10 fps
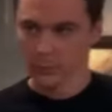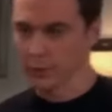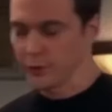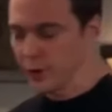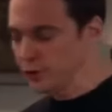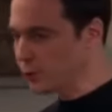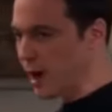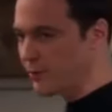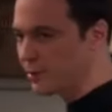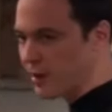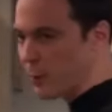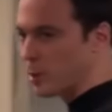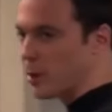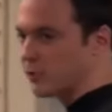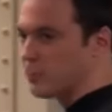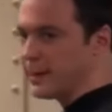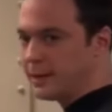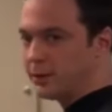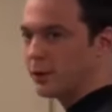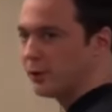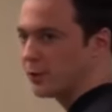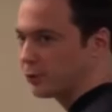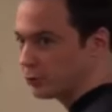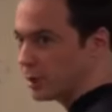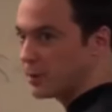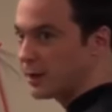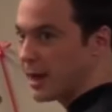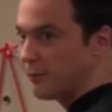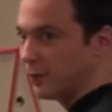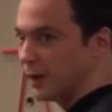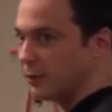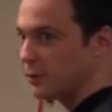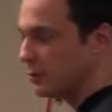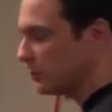For future reference, if I want to watch Mean Girls, I'll stream on Netflix.